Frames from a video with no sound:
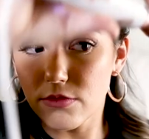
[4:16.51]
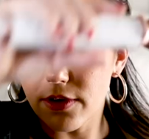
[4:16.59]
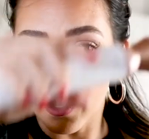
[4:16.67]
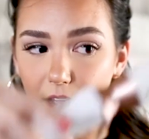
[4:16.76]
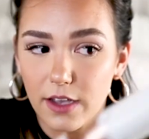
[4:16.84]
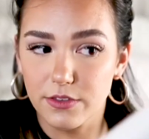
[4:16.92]

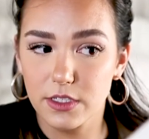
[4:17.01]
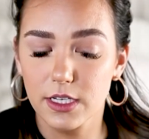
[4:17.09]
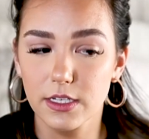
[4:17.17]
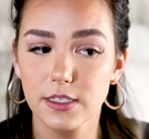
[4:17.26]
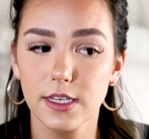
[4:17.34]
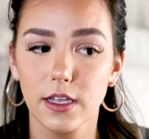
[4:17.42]
5 to
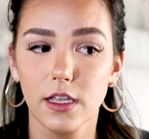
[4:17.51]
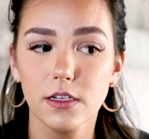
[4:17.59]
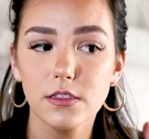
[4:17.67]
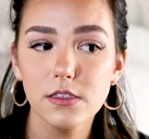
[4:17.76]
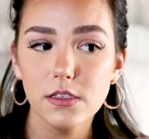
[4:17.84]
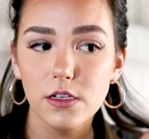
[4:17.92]
10
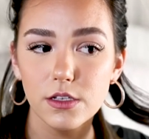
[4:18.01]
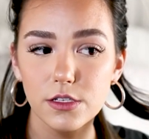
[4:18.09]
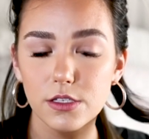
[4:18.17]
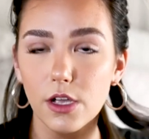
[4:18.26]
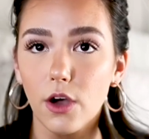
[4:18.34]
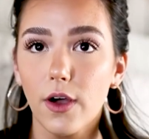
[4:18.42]
seconds.
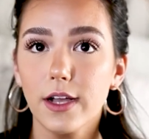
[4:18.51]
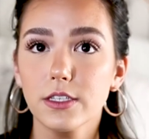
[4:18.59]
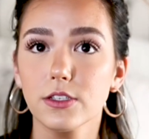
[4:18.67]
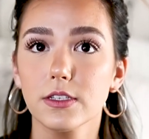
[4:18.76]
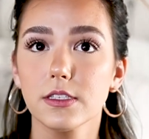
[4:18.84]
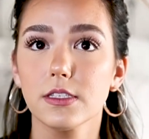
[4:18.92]
So as
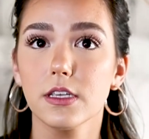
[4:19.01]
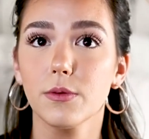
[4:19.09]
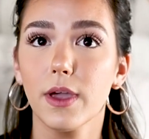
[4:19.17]
you can see,